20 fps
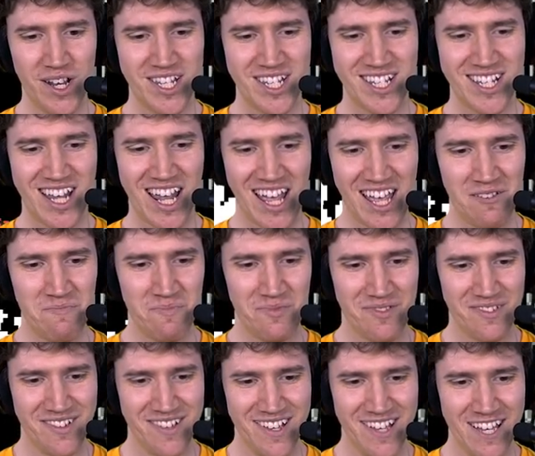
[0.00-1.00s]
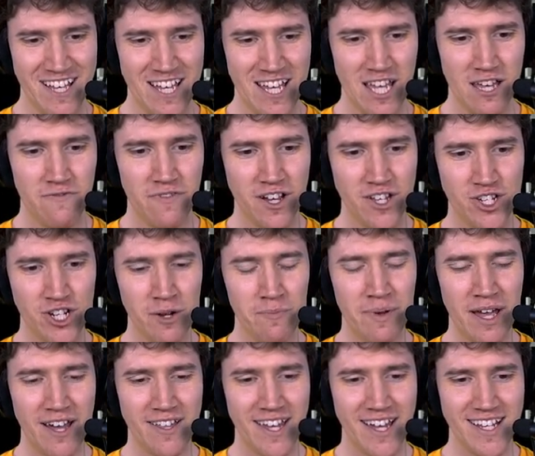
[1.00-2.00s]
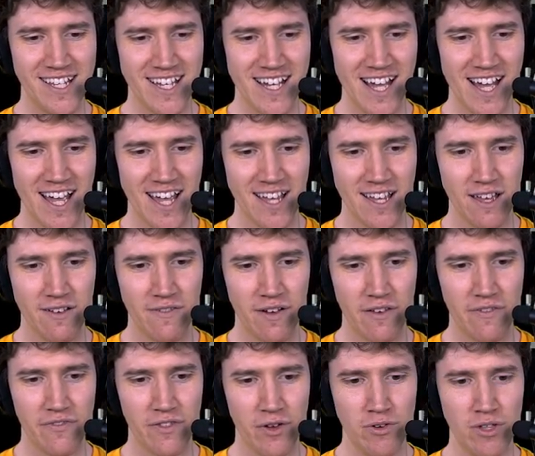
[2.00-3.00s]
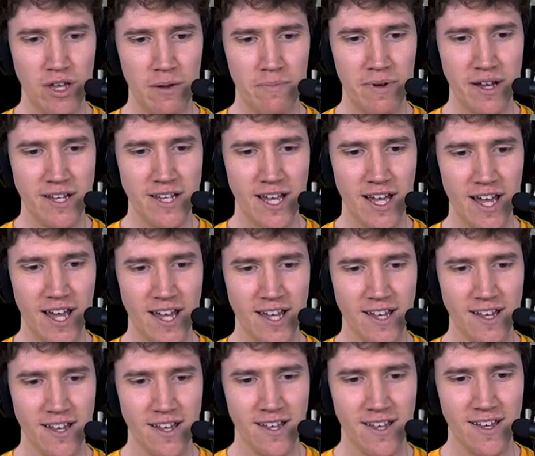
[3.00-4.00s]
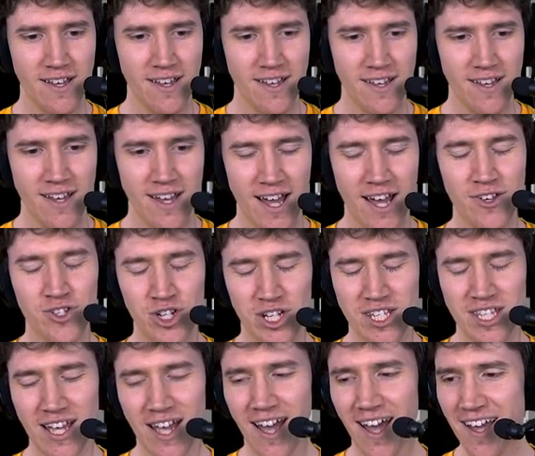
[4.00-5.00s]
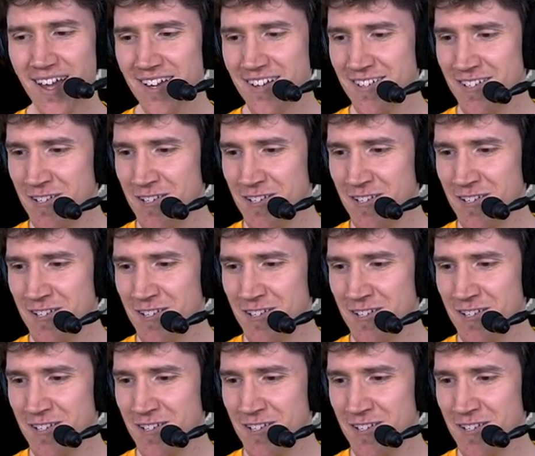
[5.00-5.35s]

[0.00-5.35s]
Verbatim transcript: escape. If I jump out, I die. If I float up, I die. I'll just die.